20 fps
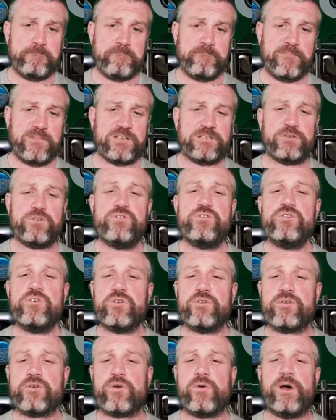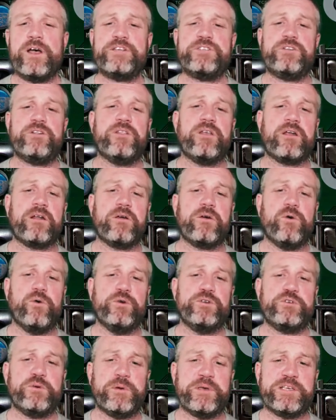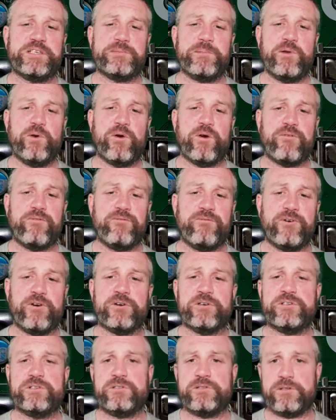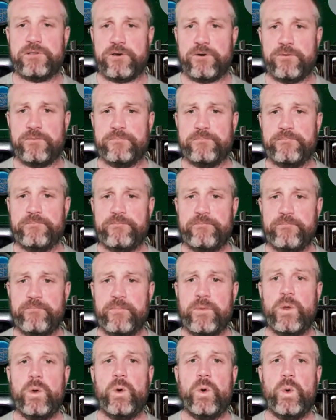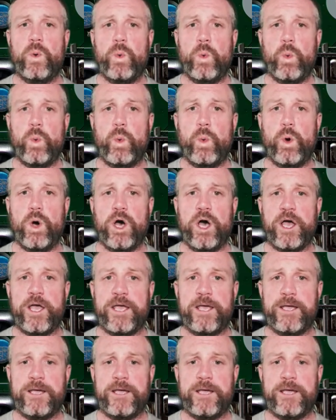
There's another question that I'm going to explore first though. Why?